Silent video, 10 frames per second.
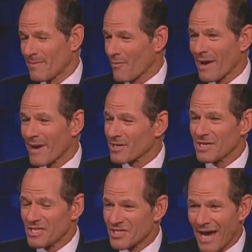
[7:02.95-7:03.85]
Am I right,
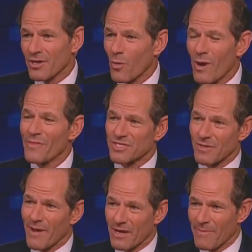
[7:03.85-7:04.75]
Michael? He's not going to win this
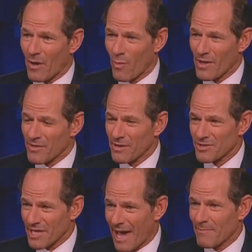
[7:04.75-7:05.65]
debate about whether he
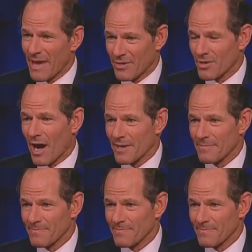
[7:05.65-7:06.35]
was at Bain or not.